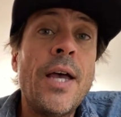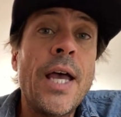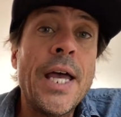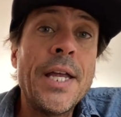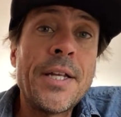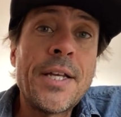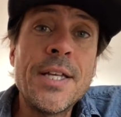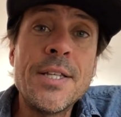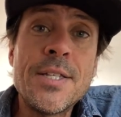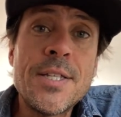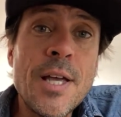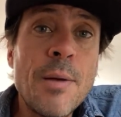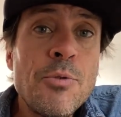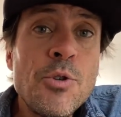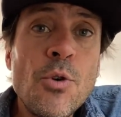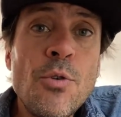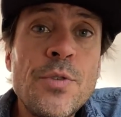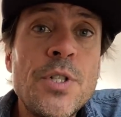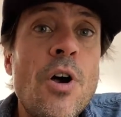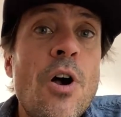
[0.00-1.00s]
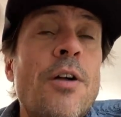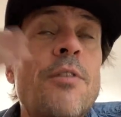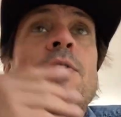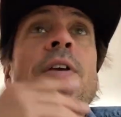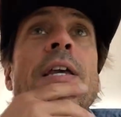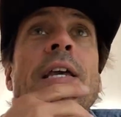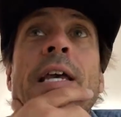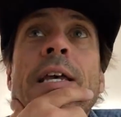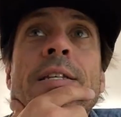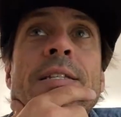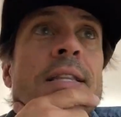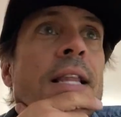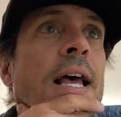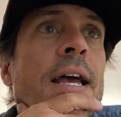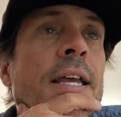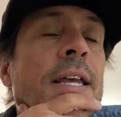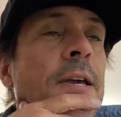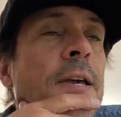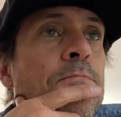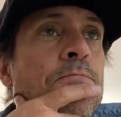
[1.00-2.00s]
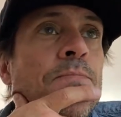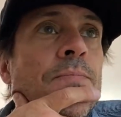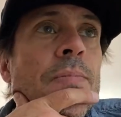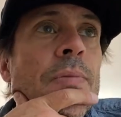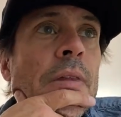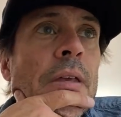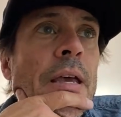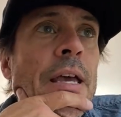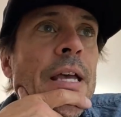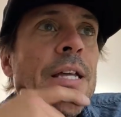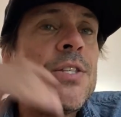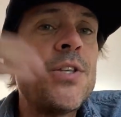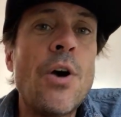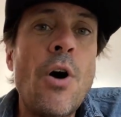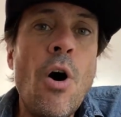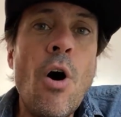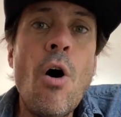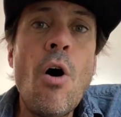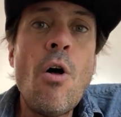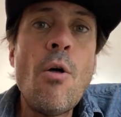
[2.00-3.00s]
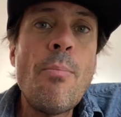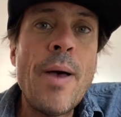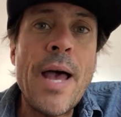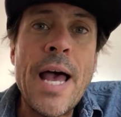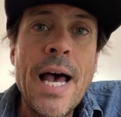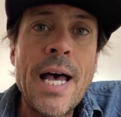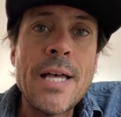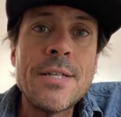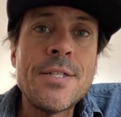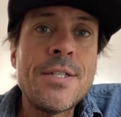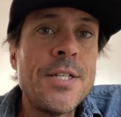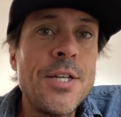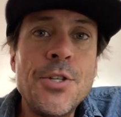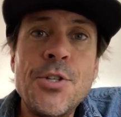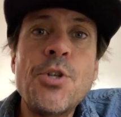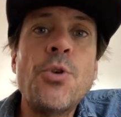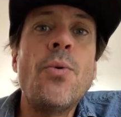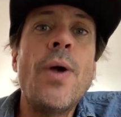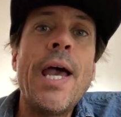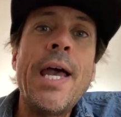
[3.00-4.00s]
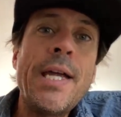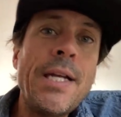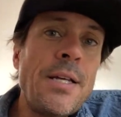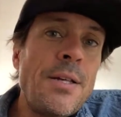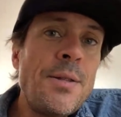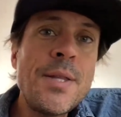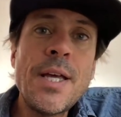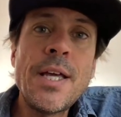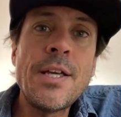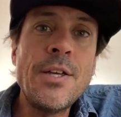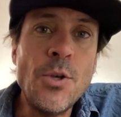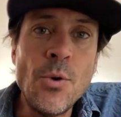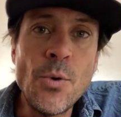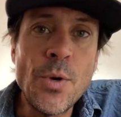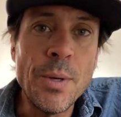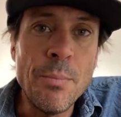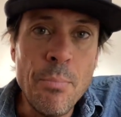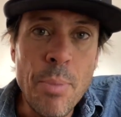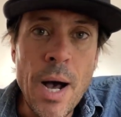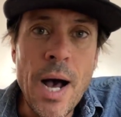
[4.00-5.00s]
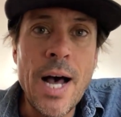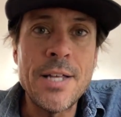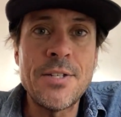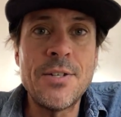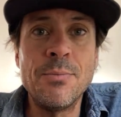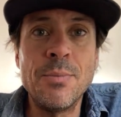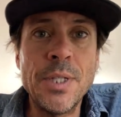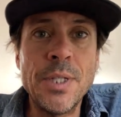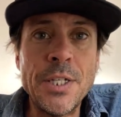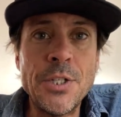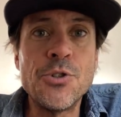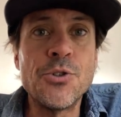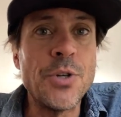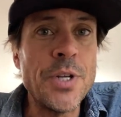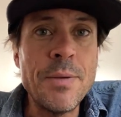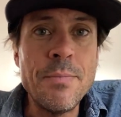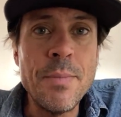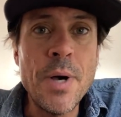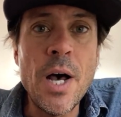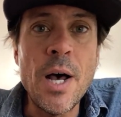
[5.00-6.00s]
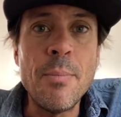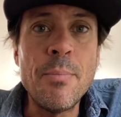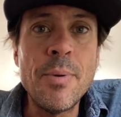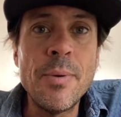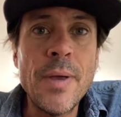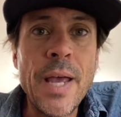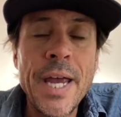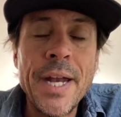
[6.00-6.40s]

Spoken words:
And conceptual photography is like it's a hall pass to do anything you can possibly dream up.